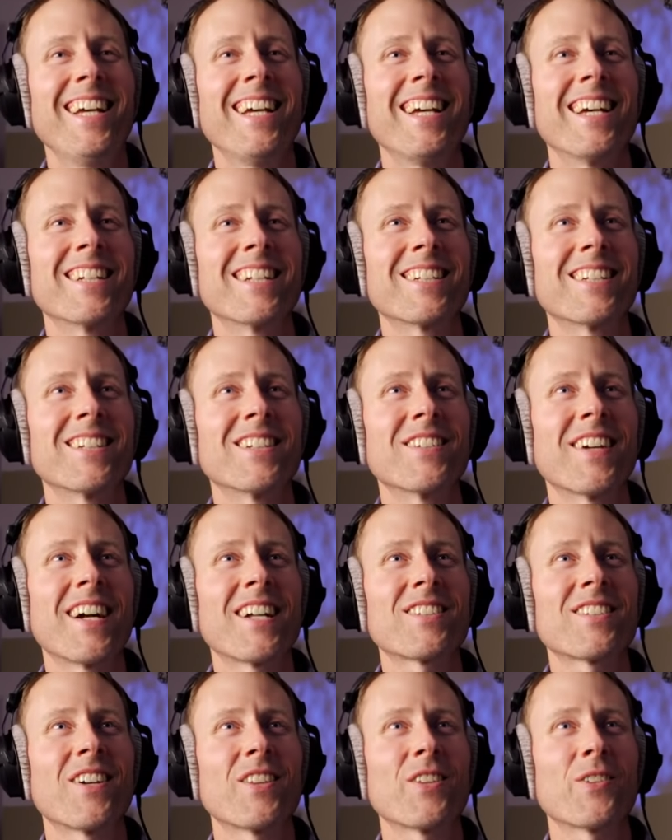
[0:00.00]
and
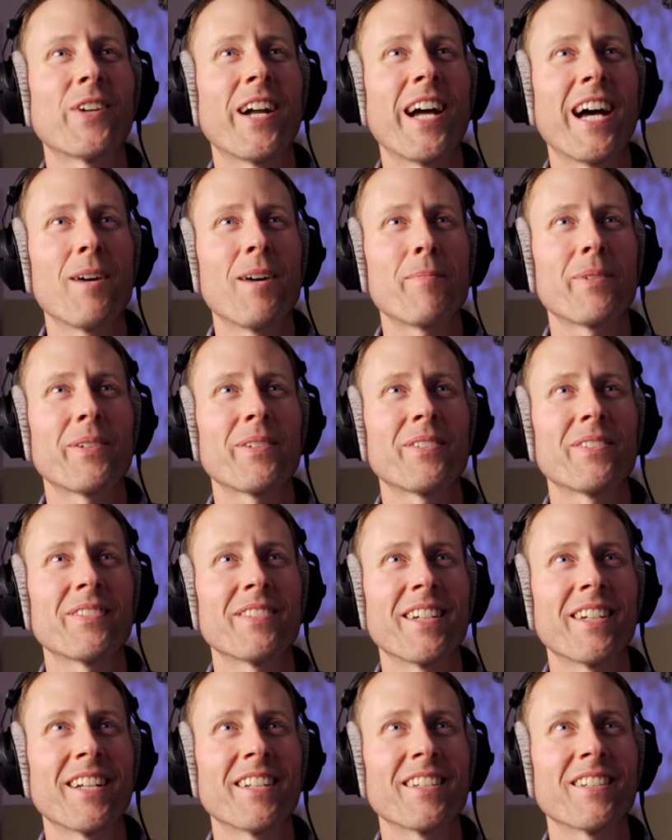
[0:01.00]
congrats on the wrap.
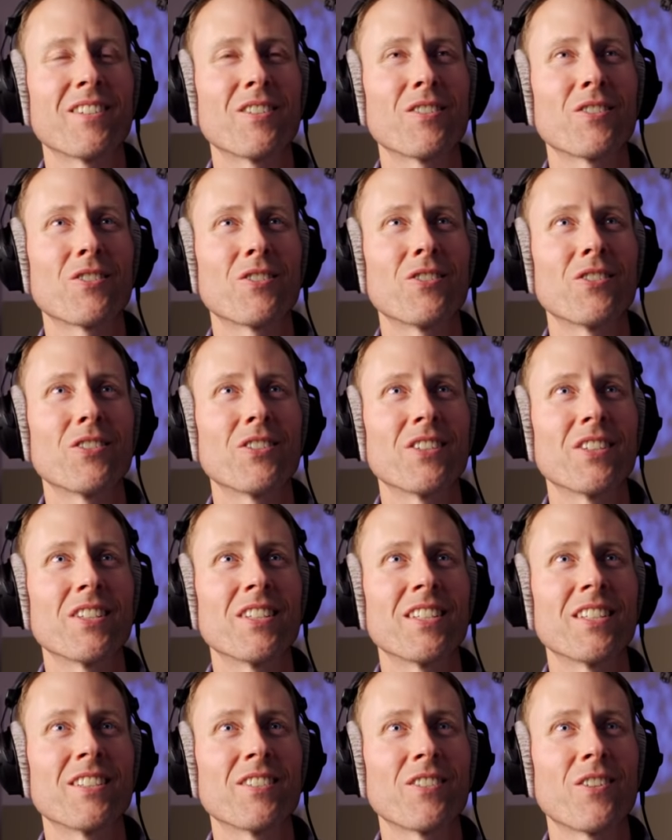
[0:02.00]
That is good.
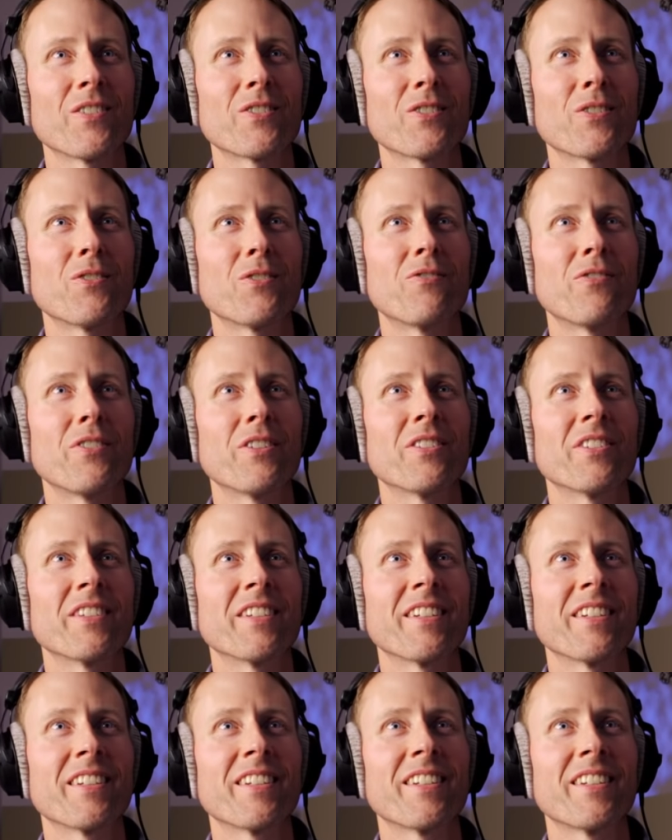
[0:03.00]
It's always a good
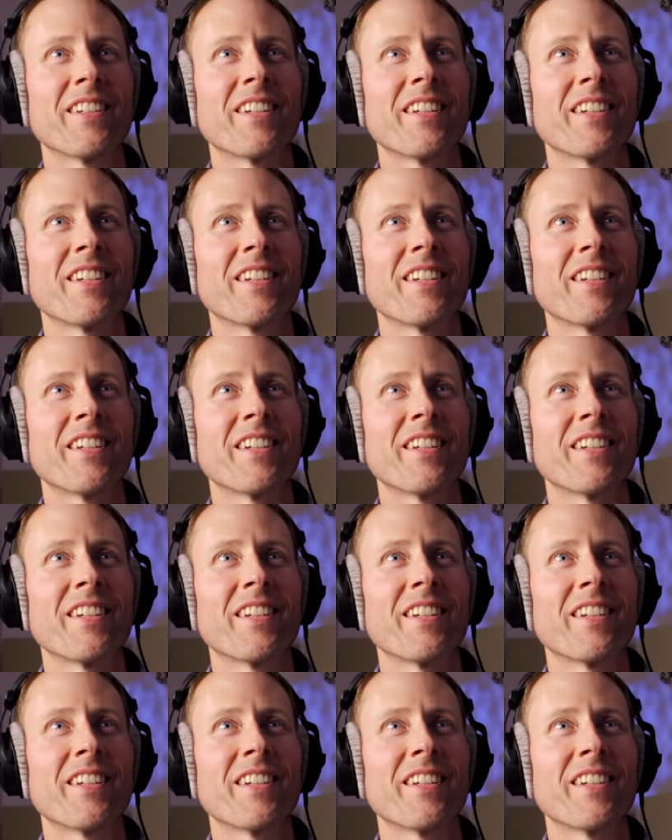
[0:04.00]
feeling.